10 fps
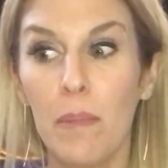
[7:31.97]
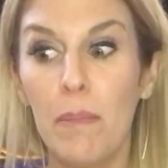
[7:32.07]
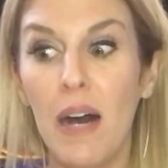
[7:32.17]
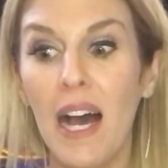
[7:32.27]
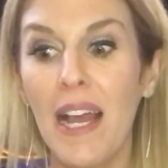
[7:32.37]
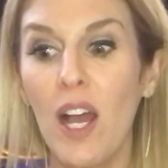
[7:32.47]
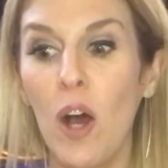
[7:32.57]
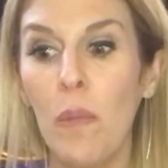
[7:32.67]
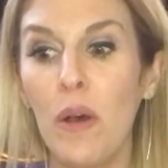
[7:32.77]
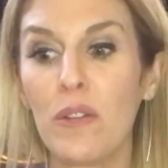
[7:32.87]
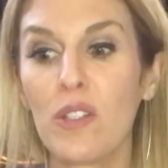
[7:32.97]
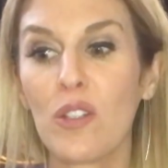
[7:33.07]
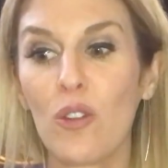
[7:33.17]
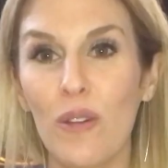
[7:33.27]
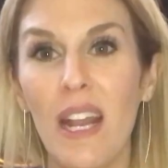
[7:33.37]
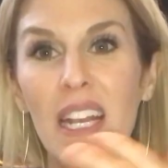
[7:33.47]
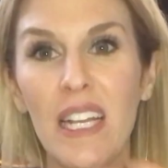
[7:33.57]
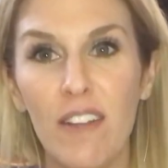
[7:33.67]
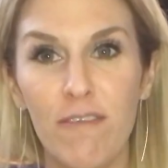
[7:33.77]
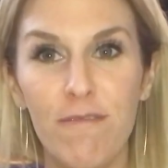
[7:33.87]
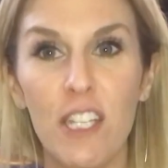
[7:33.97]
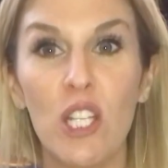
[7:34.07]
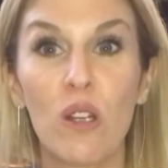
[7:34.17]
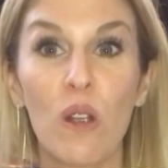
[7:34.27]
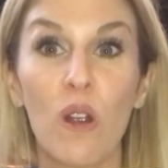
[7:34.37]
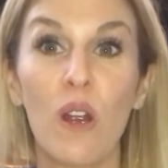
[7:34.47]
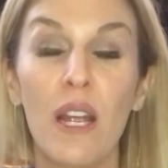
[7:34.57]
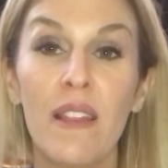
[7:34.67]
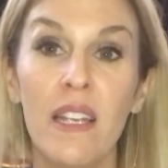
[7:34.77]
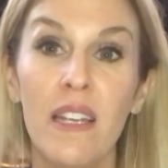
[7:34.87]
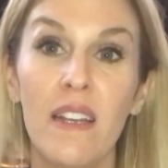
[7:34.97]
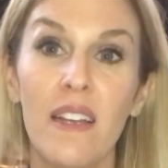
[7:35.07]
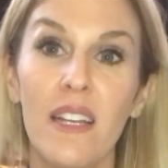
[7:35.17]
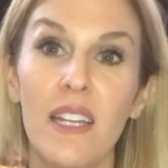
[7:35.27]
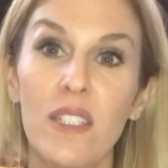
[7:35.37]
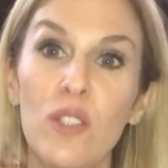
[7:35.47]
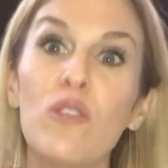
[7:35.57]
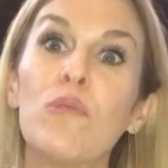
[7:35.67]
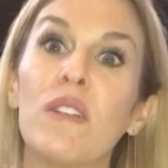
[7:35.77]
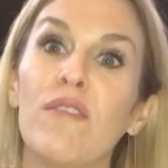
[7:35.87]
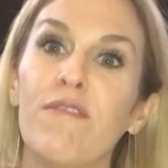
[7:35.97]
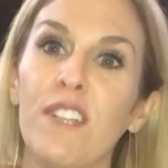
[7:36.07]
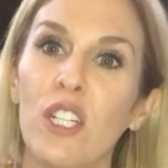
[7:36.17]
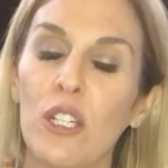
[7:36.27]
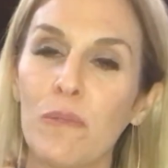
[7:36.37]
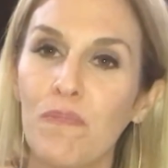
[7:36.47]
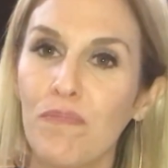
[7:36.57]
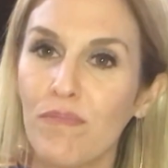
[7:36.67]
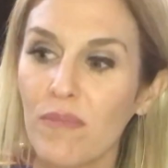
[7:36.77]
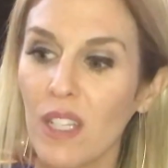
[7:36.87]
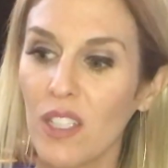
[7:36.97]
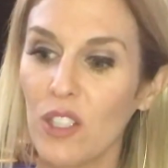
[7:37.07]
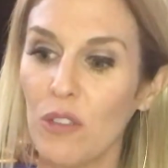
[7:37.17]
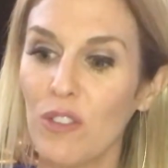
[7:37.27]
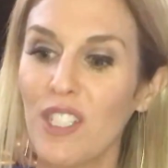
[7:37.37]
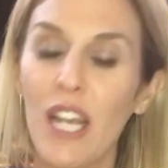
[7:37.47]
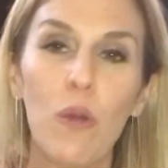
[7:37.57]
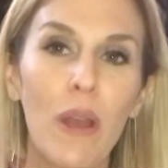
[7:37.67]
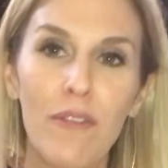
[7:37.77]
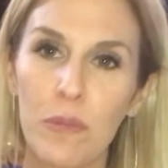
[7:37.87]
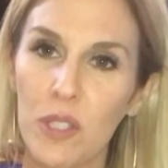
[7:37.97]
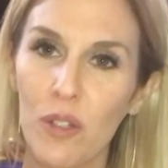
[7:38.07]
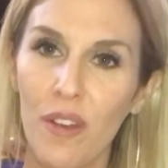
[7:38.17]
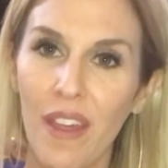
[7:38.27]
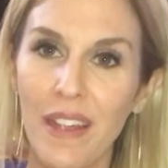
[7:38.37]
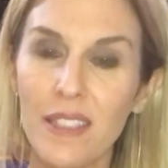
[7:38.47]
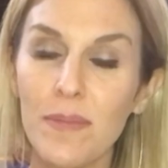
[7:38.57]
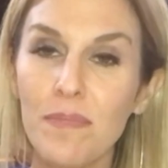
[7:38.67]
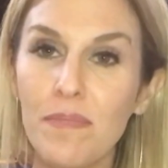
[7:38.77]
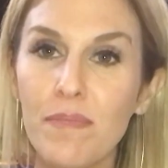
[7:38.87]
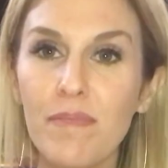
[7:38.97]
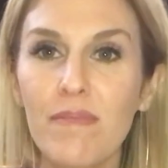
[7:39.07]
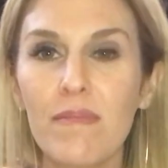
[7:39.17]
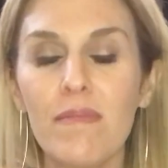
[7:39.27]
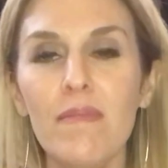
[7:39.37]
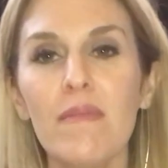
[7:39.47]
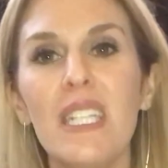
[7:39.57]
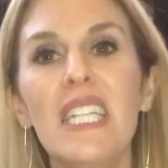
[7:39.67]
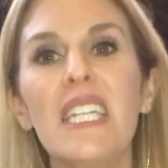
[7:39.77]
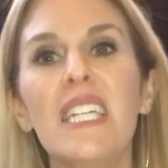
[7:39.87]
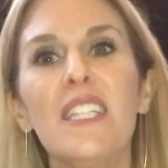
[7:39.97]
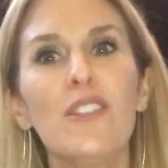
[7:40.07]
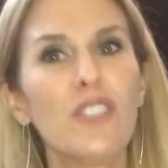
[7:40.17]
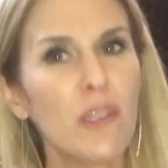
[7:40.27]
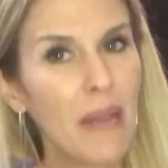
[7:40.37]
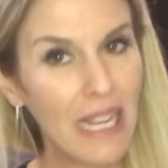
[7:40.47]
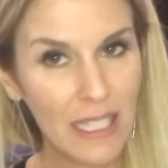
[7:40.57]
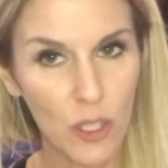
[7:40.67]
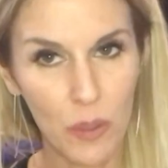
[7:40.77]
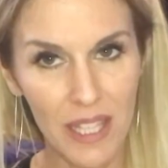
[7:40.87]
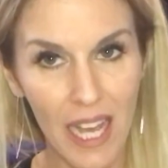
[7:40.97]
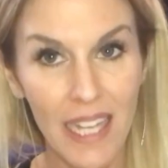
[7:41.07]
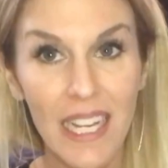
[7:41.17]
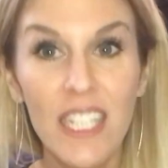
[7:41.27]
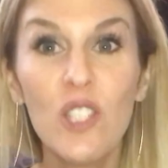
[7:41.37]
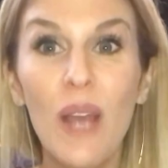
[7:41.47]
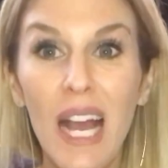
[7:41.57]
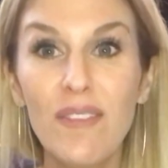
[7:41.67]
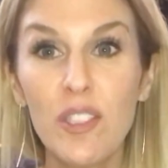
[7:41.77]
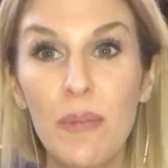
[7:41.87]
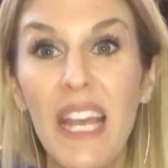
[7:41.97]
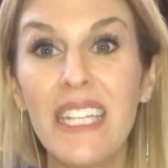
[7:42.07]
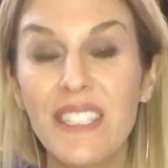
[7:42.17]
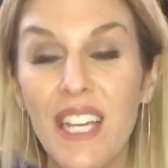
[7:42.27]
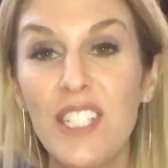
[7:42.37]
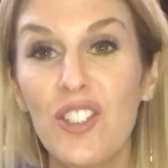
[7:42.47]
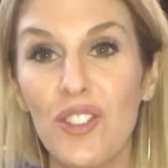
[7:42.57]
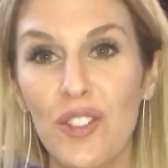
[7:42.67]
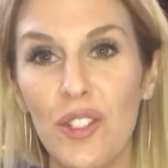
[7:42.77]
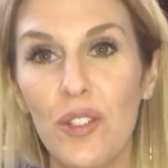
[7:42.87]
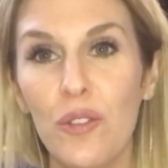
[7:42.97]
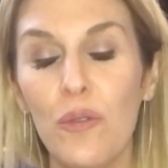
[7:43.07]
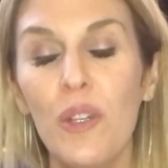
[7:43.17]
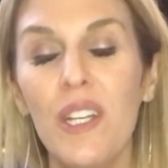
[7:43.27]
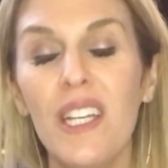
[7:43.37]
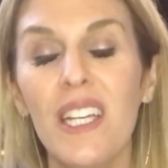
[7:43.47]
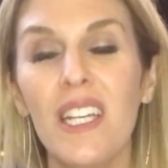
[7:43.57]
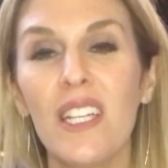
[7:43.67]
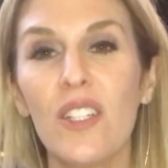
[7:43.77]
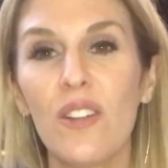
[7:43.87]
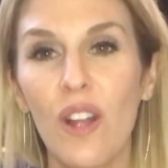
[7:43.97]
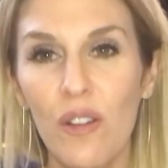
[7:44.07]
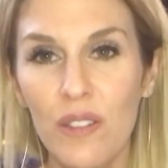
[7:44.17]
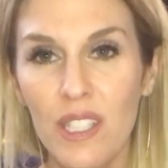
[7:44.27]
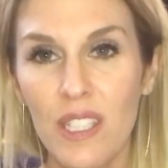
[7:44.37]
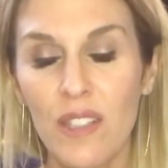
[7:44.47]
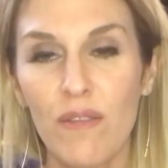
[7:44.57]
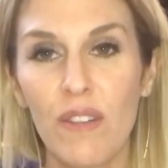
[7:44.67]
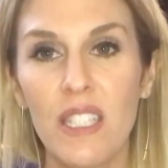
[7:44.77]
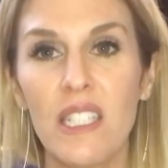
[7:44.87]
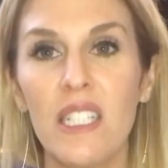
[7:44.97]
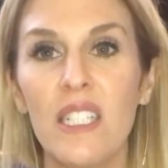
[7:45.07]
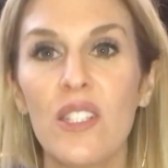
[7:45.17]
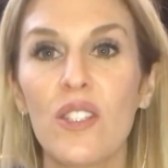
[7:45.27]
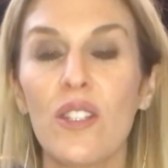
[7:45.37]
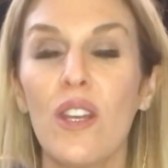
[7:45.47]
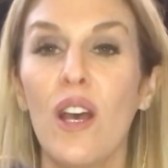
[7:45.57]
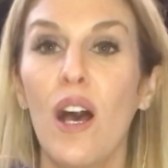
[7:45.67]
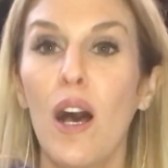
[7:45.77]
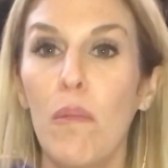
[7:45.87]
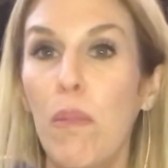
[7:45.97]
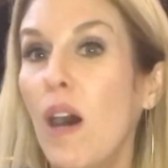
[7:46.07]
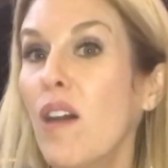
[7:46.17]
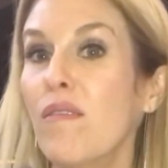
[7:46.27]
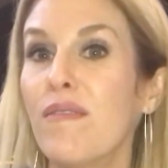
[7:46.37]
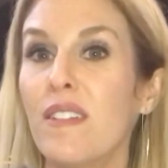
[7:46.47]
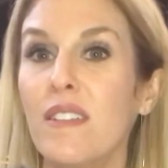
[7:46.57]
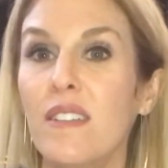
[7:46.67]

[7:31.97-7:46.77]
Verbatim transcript: by almost creating a fear or the inducement of fear to stay away from certain things. There's a balance with that, and you have to pay attention to your own sense of resonance above